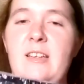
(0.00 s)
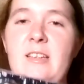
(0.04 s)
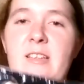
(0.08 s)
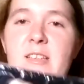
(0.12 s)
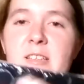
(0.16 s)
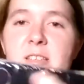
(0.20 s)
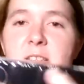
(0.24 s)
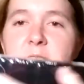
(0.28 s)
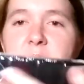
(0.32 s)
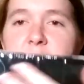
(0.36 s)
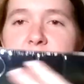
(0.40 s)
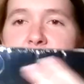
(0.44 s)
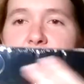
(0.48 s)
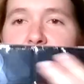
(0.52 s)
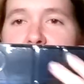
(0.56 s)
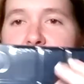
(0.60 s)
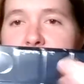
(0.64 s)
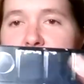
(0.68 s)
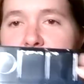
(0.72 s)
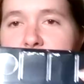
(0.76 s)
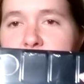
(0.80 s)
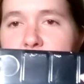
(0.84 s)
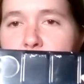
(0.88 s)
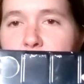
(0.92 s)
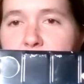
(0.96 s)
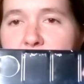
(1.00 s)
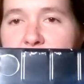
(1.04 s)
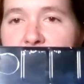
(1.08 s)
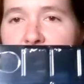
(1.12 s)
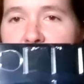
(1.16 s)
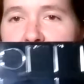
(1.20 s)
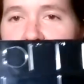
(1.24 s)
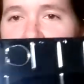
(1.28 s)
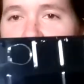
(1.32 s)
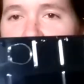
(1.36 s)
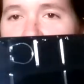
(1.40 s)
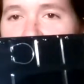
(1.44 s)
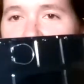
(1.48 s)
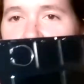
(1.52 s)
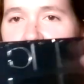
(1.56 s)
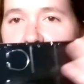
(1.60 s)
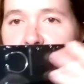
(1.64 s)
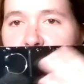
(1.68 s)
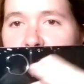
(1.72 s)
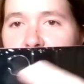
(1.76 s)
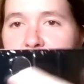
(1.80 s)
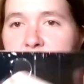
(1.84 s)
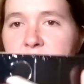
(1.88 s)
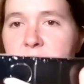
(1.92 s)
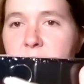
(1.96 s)
It's nicely packaged,
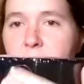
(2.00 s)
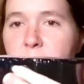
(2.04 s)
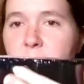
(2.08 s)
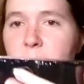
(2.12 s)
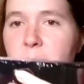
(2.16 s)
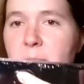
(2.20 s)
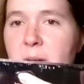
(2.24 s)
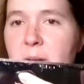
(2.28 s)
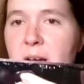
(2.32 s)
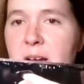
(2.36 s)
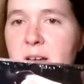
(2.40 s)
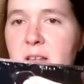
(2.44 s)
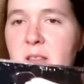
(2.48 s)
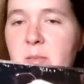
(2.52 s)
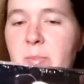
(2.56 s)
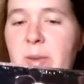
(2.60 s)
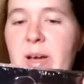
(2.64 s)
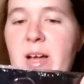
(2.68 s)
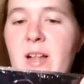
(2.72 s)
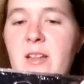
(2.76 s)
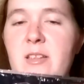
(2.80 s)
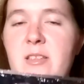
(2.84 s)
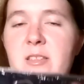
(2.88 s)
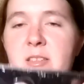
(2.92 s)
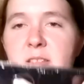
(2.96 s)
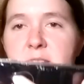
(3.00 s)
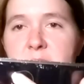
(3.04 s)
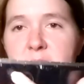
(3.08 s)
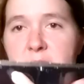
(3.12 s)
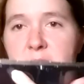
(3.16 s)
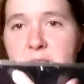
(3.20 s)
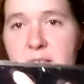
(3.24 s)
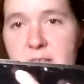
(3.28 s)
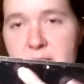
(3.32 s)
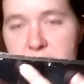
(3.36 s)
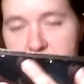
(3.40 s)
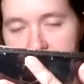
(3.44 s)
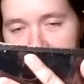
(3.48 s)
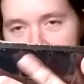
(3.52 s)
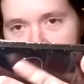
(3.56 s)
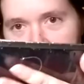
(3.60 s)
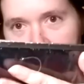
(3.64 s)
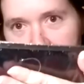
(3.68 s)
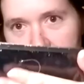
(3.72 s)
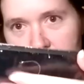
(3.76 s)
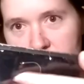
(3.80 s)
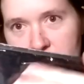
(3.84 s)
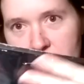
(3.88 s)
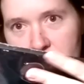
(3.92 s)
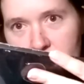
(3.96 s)
and the back of the palette's, it's
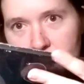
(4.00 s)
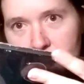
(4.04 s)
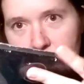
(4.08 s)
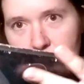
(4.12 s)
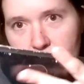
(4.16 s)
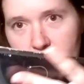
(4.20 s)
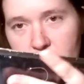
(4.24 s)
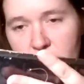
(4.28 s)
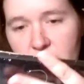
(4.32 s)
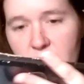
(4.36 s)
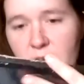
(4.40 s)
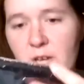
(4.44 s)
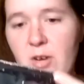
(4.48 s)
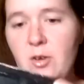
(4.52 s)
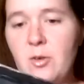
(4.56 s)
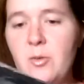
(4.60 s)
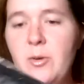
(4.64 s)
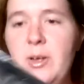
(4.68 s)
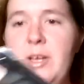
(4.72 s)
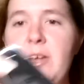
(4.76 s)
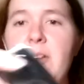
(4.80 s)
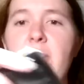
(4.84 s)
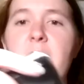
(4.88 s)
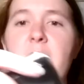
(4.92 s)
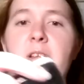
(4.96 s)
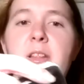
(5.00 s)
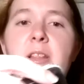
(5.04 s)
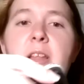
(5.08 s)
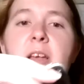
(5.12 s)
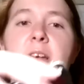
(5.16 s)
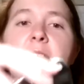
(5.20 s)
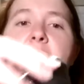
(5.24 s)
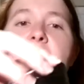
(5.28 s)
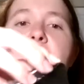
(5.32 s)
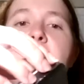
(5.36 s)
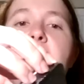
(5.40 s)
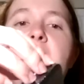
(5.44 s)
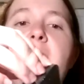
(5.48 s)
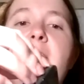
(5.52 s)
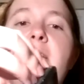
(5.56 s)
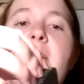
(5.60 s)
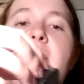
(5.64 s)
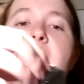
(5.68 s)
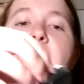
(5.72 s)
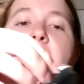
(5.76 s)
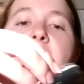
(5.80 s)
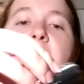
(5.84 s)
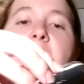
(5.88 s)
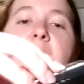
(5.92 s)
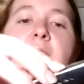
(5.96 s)
got the little finger ring on there.
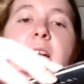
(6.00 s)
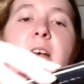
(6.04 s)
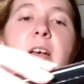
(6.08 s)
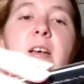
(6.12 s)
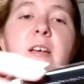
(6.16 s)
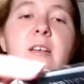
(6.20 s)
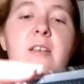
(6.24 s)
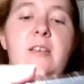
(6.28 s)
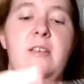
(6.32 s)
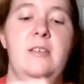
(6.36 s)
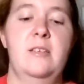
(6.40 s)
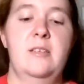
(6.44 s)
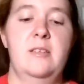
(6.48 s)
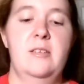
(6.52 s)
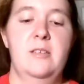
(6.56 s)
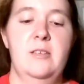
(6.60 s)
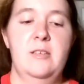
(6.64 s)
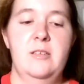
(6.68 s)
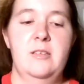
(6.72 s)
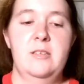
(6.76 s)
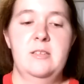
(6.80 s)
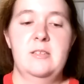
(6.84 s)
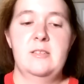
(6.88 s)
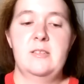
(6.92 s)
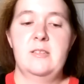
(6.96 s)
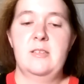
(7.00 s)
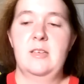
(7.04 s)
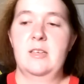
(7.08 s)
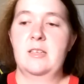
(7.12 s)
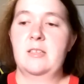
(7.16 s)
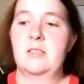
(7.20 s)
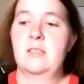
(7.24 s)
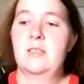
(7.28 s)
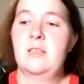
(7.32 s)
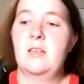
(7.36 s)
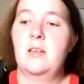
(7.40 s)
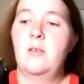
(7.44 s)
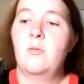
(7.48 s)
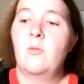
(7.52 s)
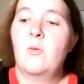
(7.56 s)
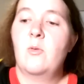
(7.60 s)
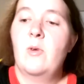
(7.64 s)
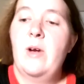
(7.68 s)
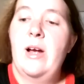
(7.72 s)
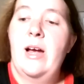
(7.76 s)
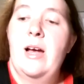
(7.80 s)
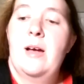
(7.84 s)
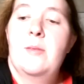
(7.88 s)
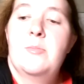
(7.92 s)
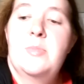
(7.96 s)
It's nicely
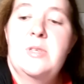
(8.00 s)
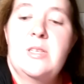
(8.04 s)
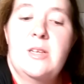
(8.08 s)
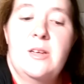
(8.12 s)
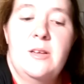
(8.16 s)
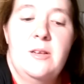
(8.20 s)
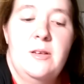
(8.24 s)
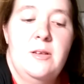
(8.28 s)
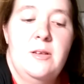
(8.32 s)
wrapped.